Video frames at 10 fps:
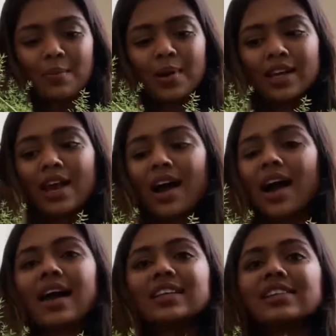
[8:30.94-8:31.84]
But
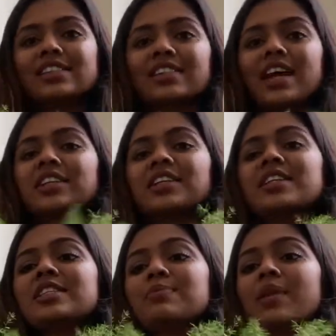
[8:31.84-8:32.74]
yeah, I think this is another
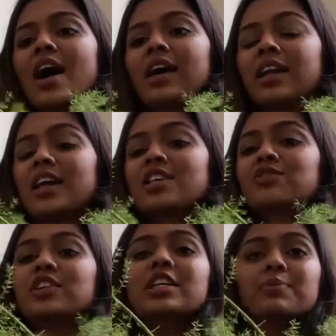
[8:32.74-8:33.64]
easy plant and has
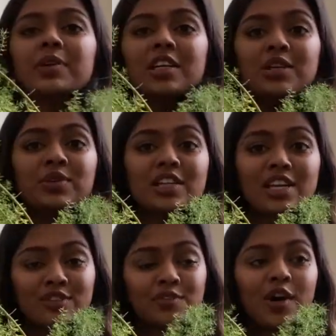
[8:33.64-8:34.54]
really pretty
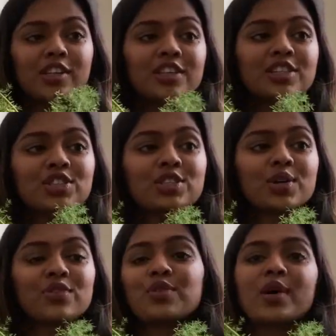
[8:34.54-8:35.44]
unique foliage. So
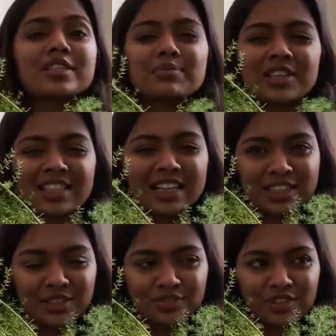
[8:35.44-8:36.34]
if you want something slightly
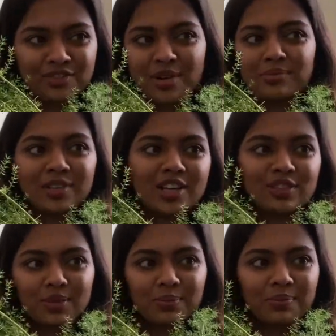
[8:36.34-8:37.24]
different from the rest
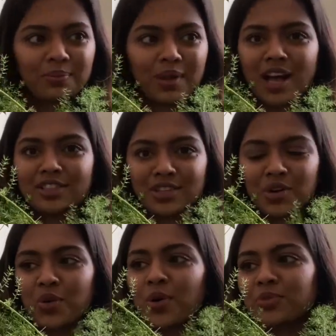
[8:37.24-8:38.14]
of the plants in your
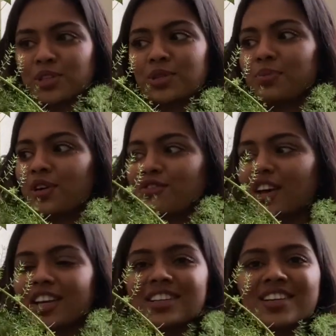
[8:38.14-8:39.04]
home, this is
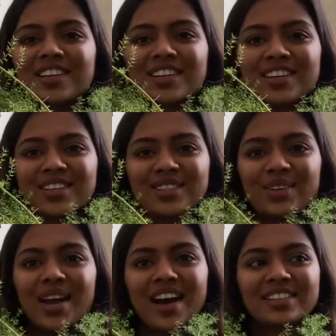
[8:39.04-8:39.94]
perfect. So
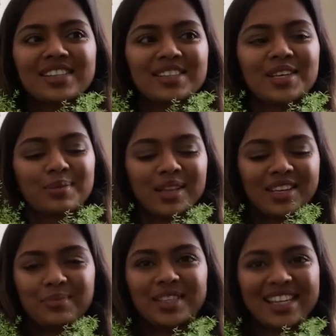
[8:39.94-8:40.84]
yeah, this is plant
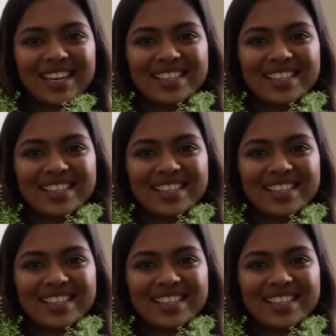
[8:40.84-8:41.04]
number 6.